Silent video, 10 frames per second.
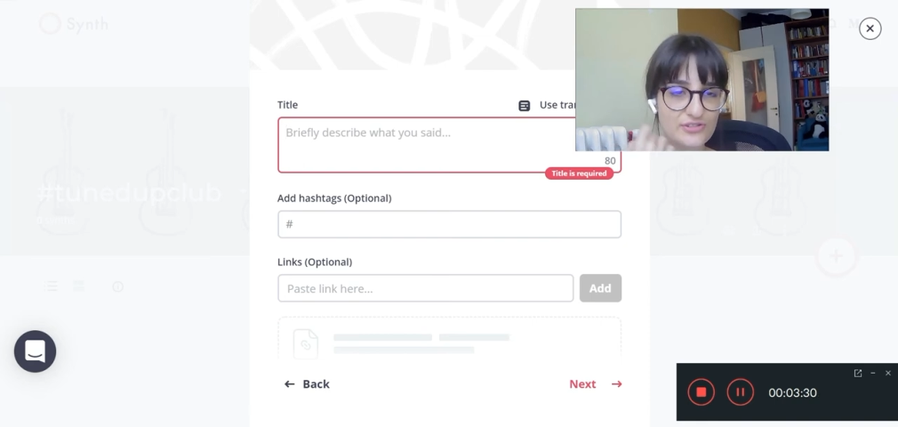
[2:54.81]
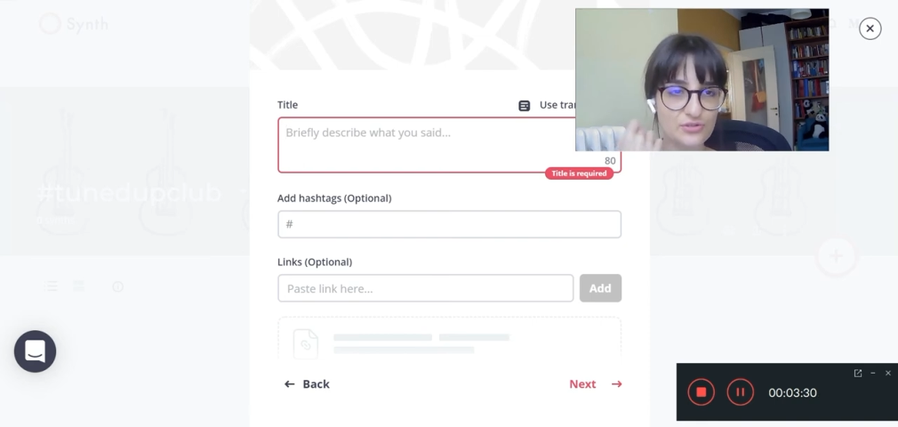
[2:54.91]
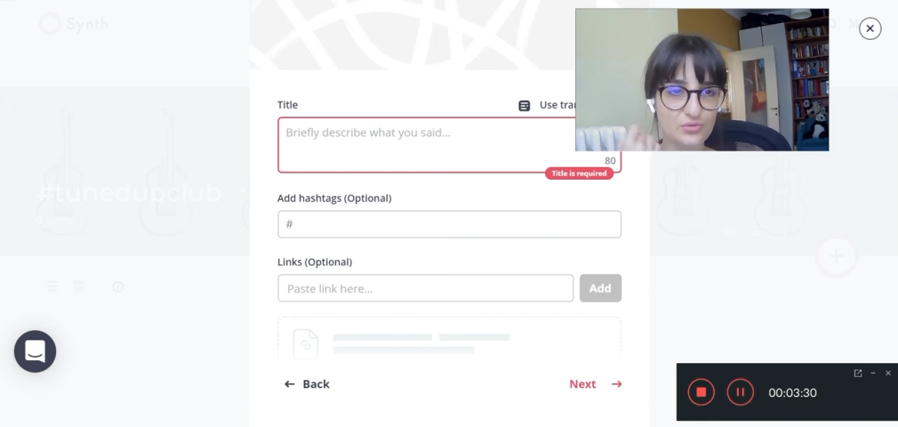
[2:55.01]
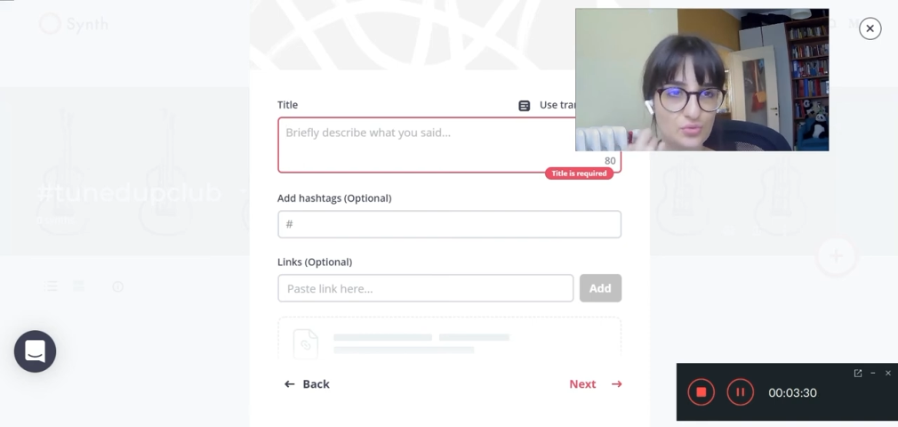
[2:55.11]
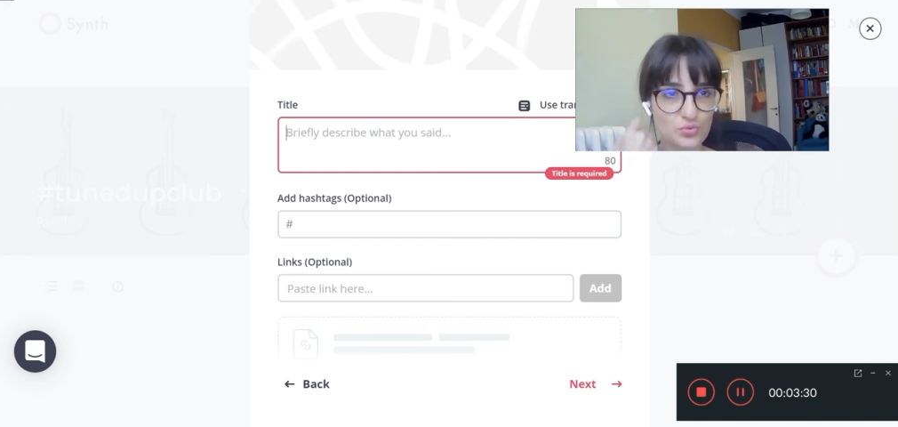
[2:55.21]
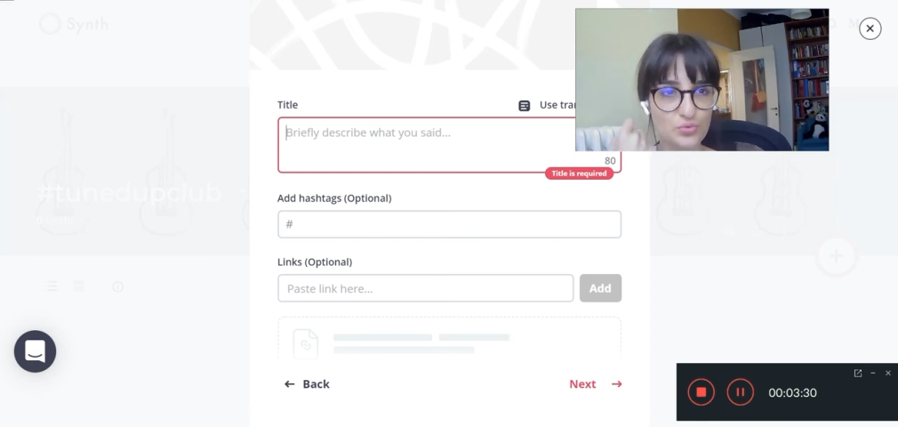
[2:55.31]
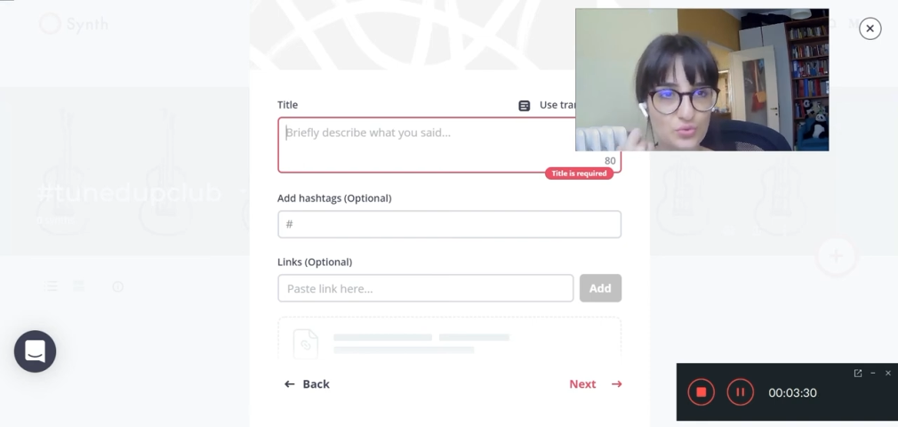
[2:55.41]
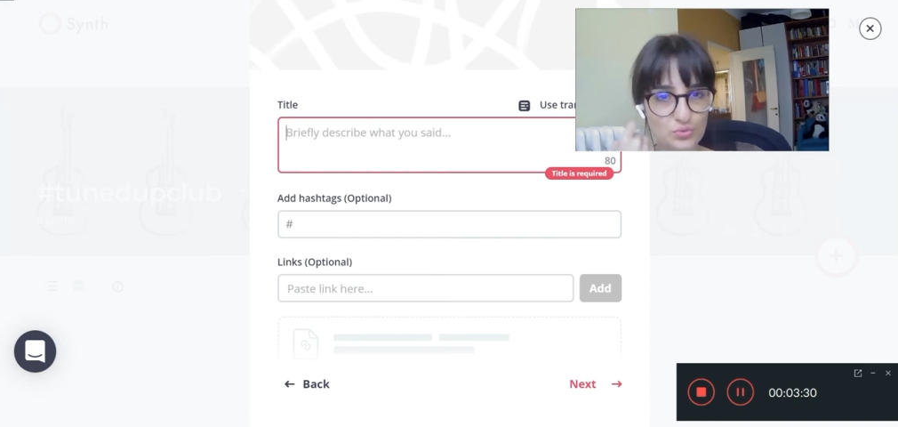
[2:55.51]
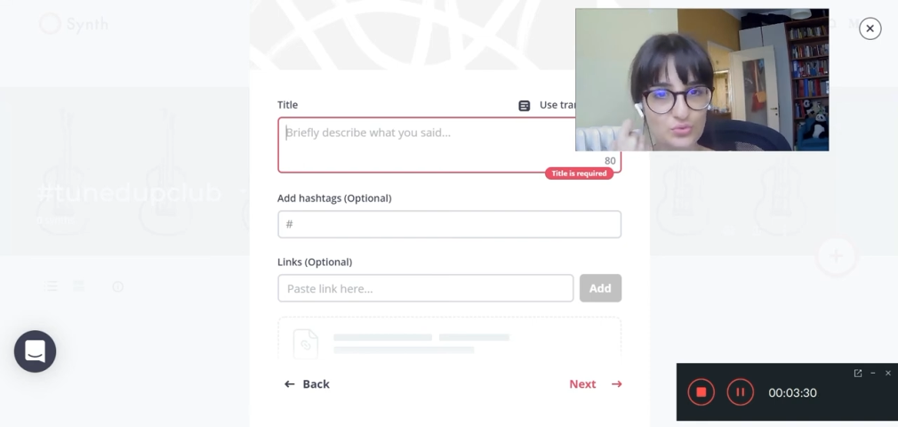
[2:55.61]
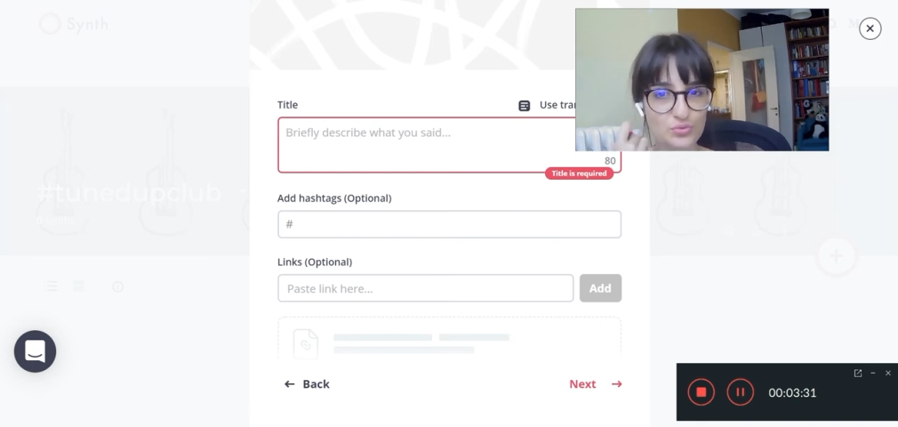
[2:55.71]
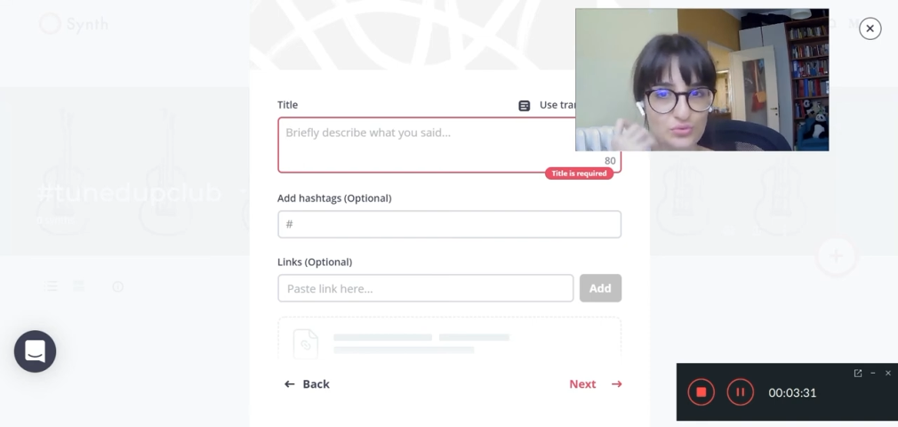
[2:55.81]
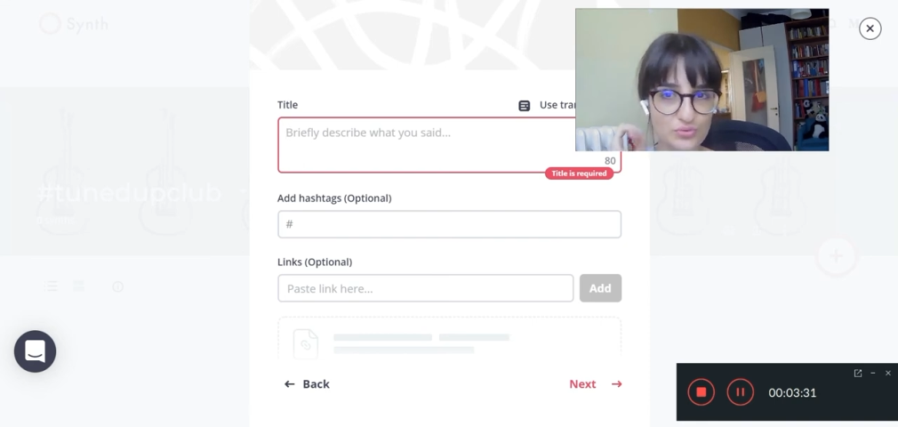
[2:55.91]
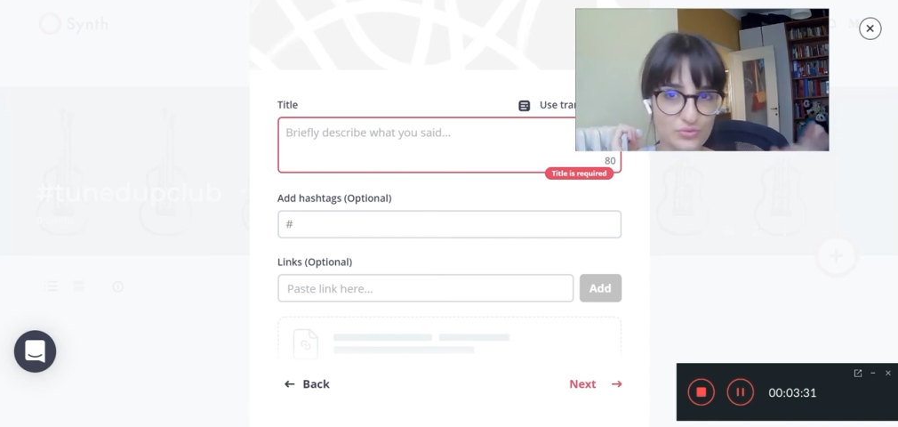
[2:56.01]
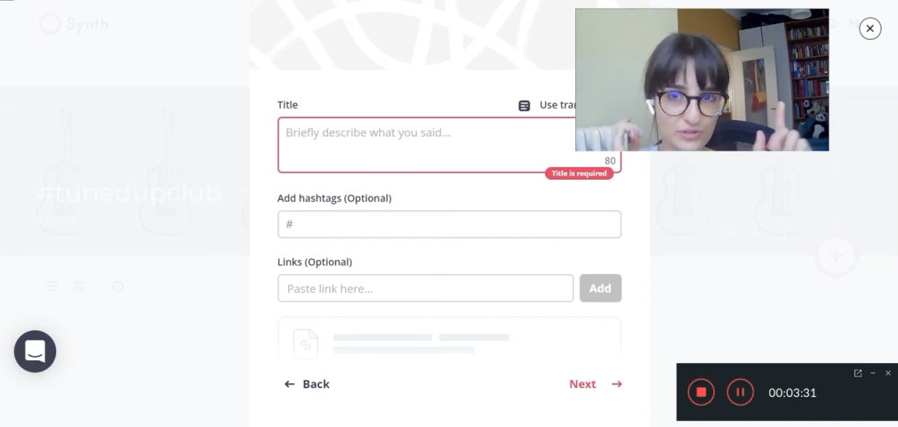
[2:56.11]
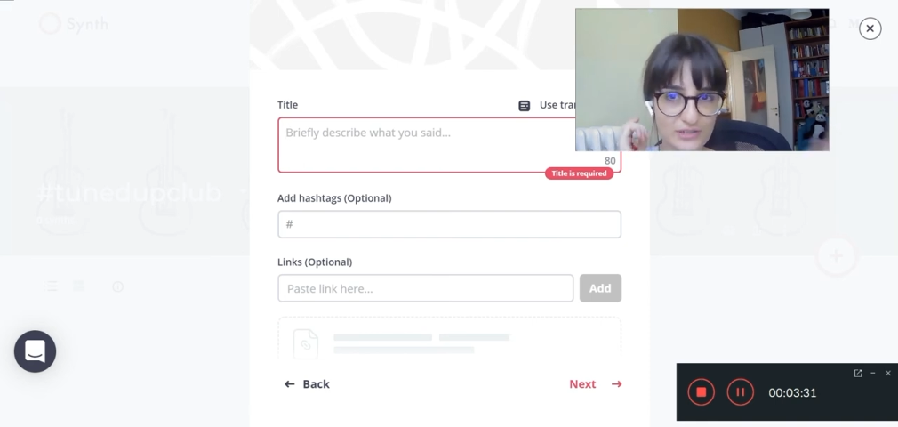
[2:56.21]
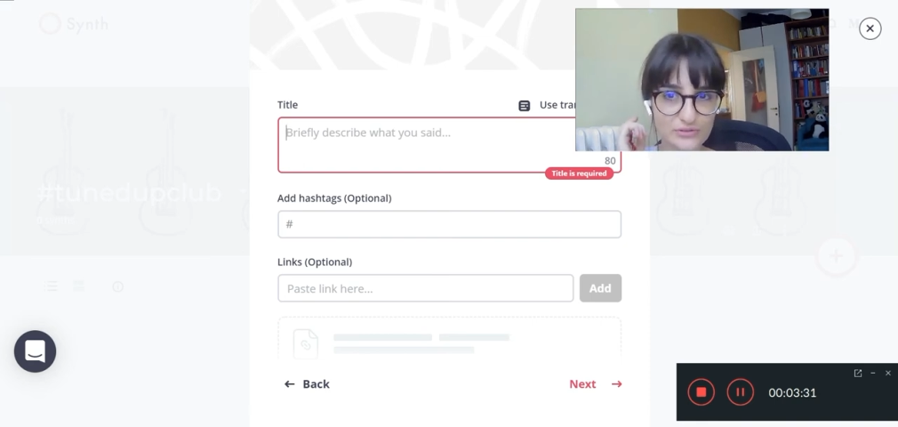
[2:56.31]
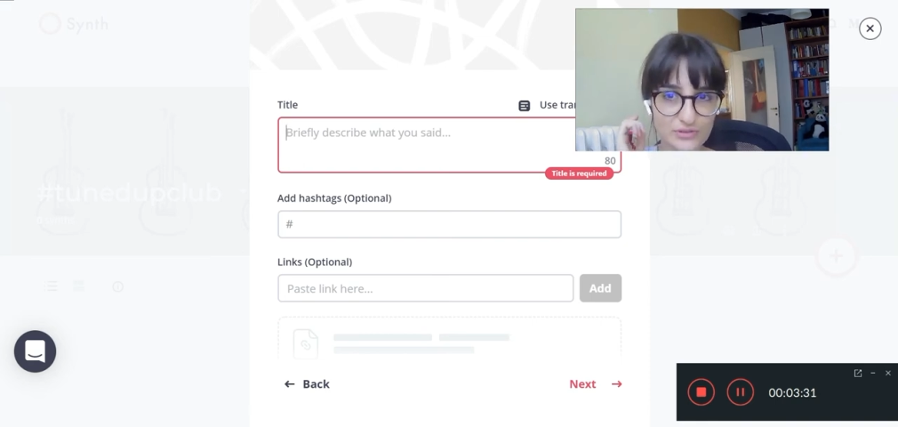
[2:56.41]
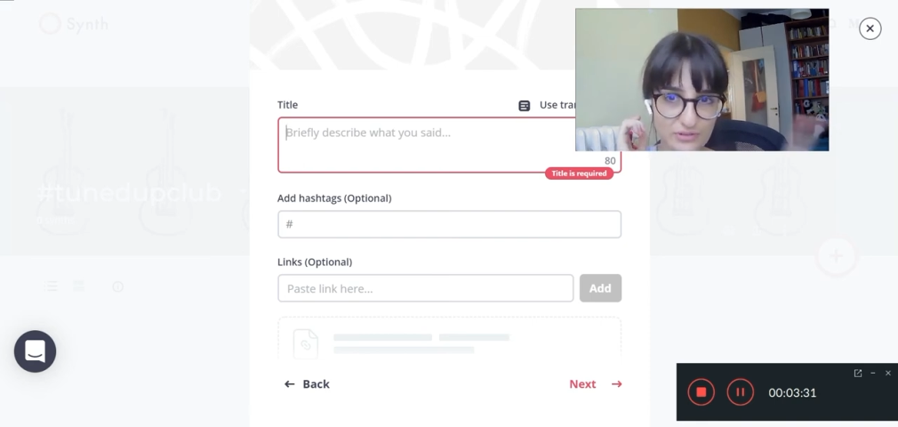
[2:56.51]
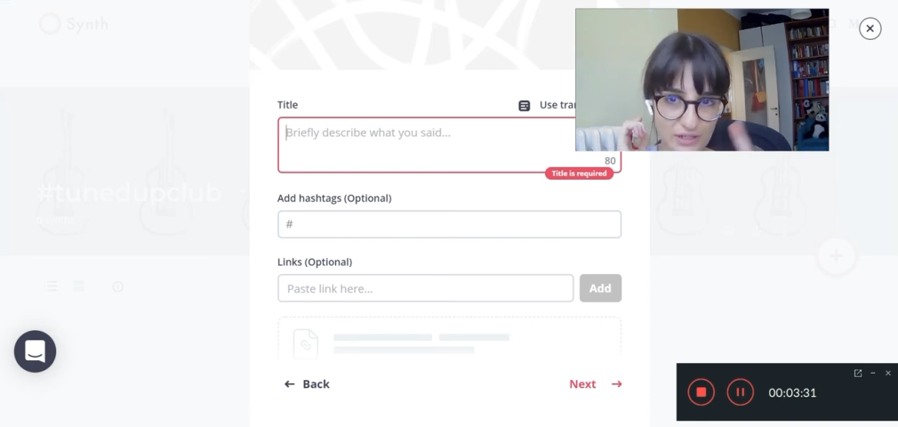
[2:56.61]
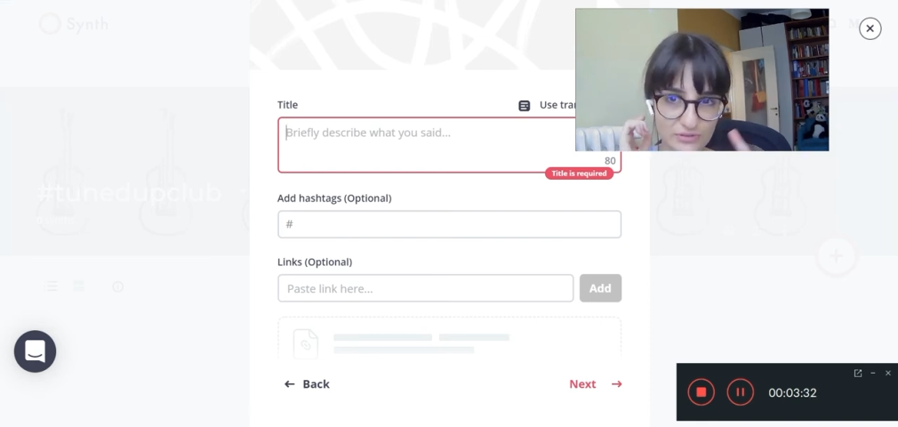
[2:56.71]
So turu, turu, route,
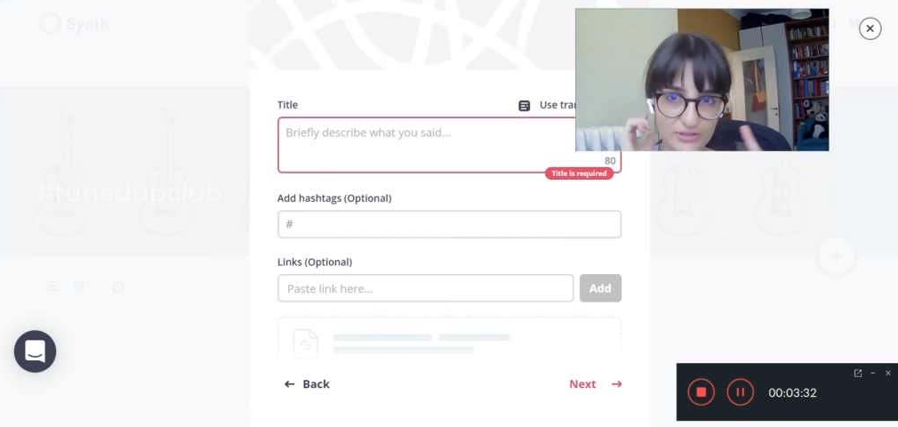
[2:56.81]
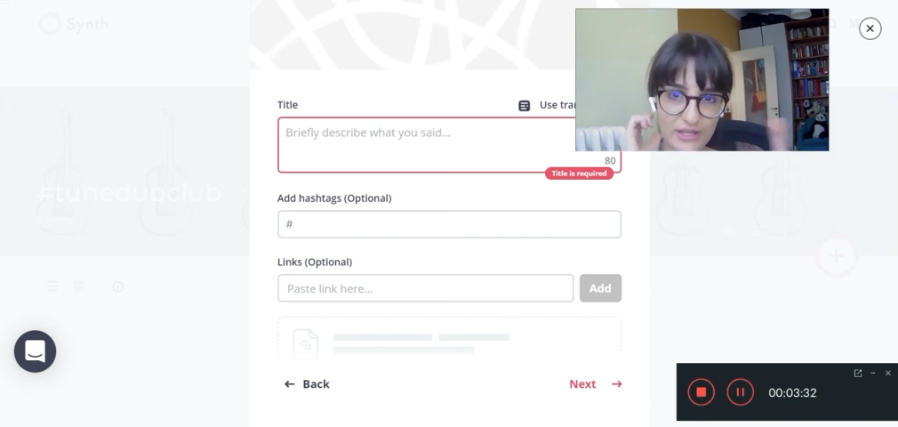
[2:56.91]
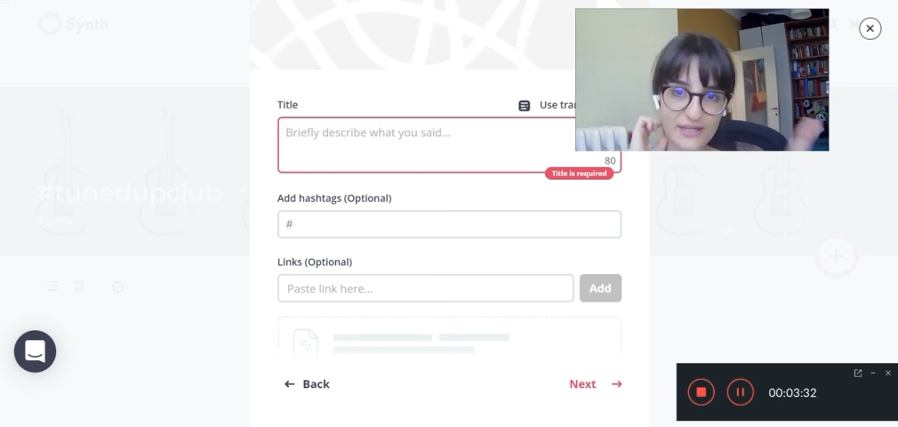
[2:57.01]
route.